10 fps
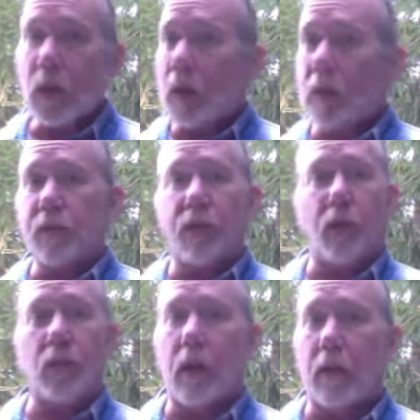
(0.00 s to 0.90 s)
is
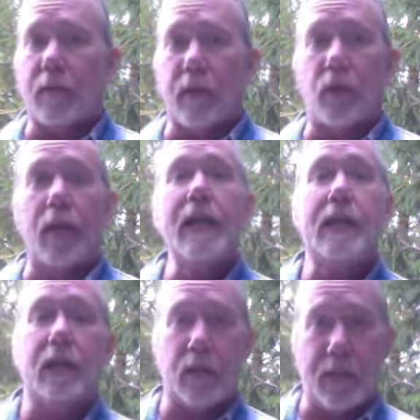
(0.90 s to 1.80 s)
full of a great
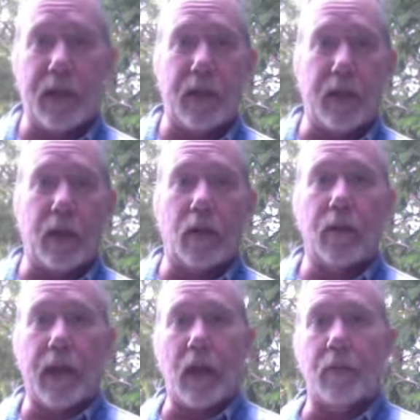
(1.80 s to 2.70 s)
deal of material
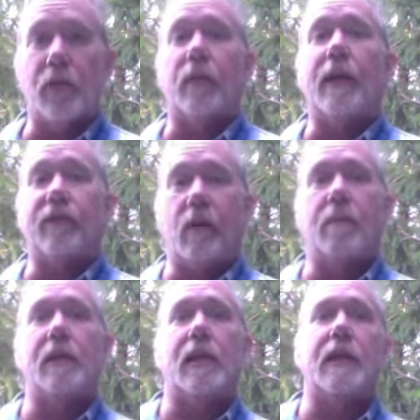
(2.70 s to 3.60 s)
that comes right
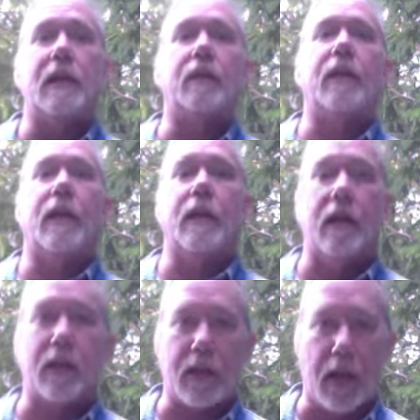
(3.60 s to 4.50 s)
from this idea of getting
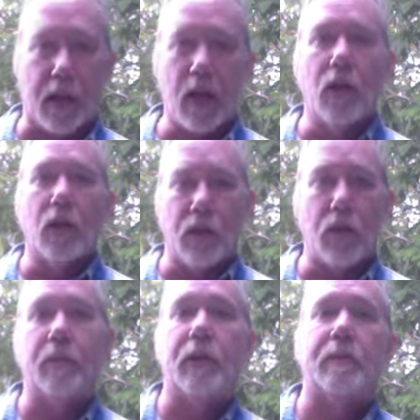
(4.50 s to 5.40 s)
unstuck,
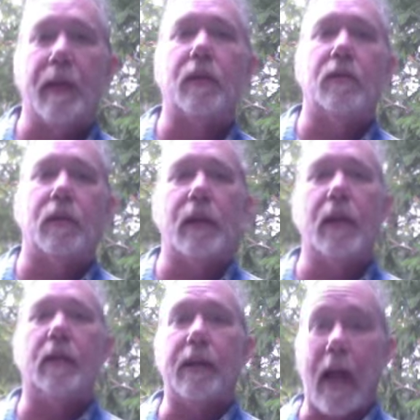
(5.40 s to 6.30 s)
new perspectives in
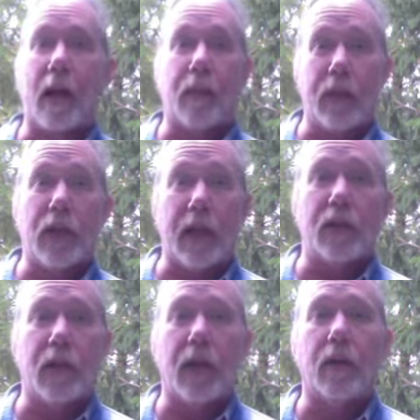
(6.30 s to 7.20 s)
healing. How do we
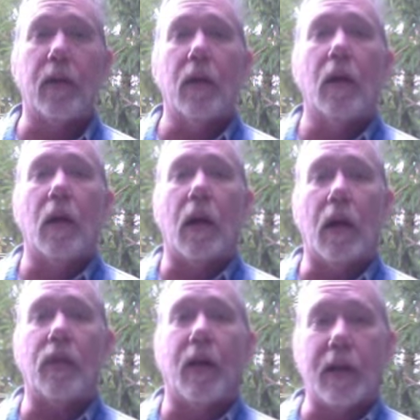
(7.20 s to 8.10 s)
change our
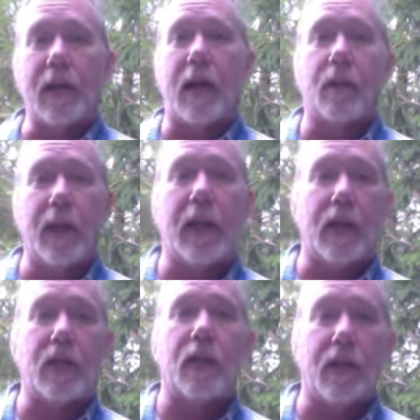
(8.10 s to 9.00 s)
thoughts? How do we get
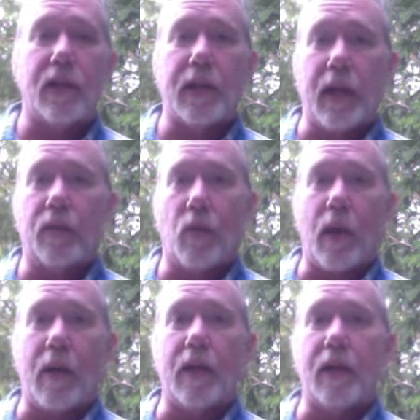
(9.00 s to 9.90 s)
into this state of
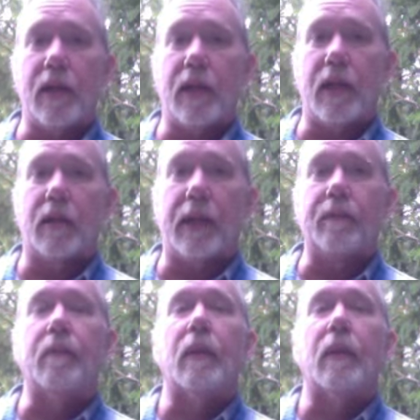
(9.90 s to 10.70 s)
awareness and healing?